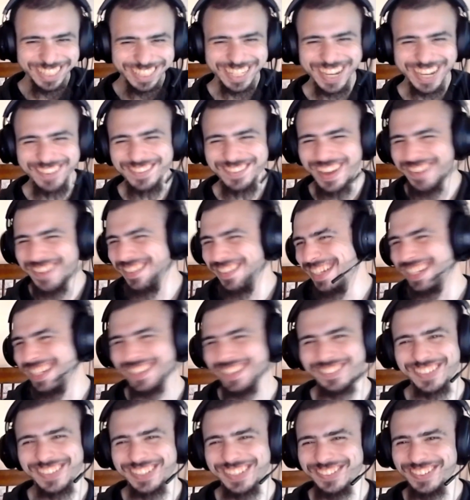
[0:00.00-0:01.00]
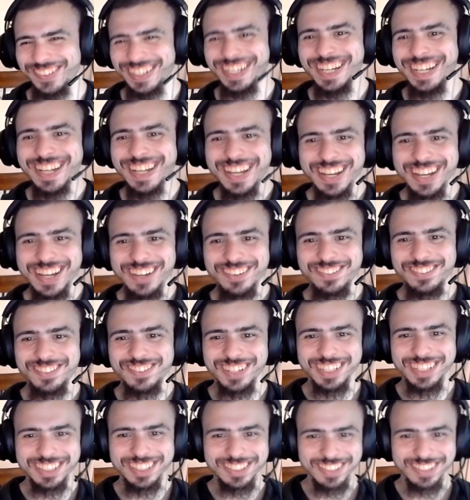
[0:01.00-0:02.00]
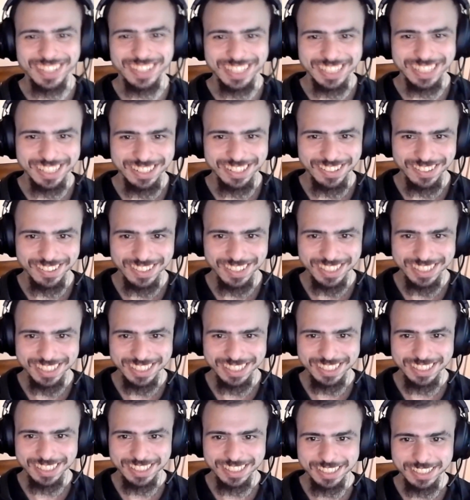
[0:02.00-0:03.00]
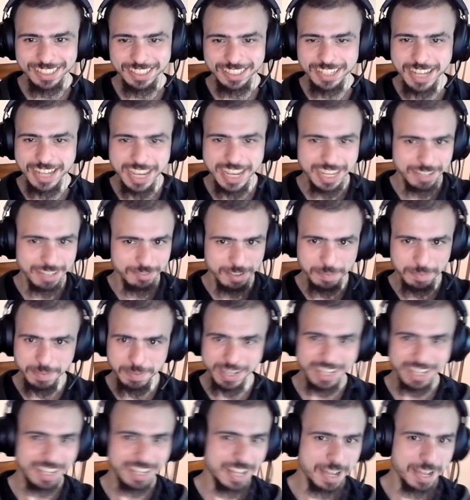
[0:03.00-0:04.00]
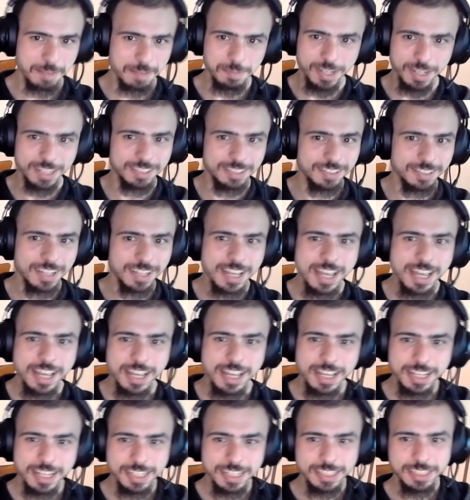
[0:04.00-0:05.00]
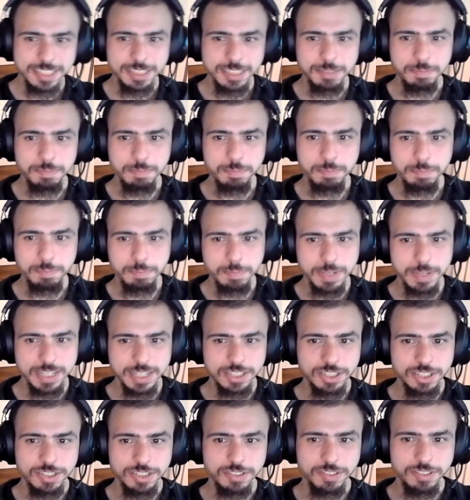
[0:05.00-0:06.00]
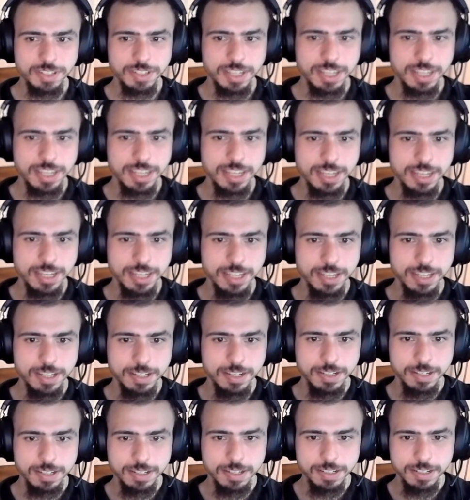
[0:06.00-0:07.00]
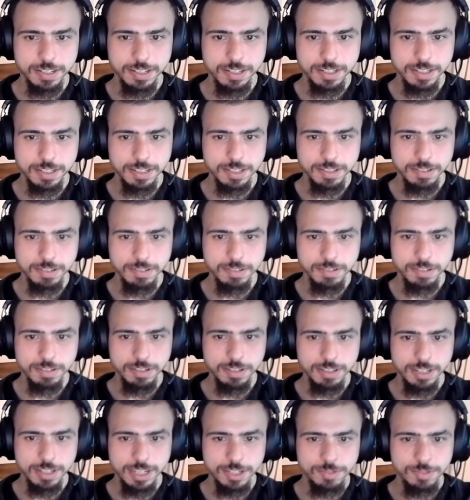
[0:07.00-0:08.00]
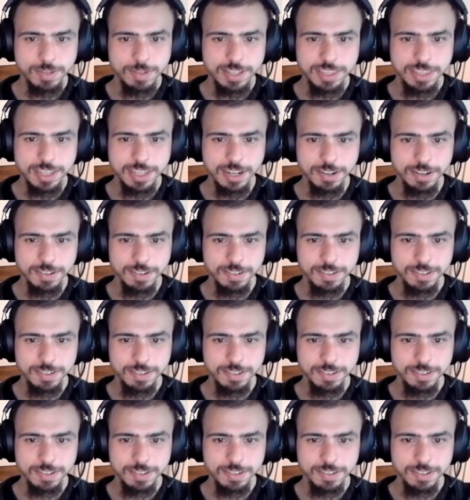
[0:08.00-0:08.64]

I'm having too much fun trying to do this. No, I give up. I'm not spatially. It's right there.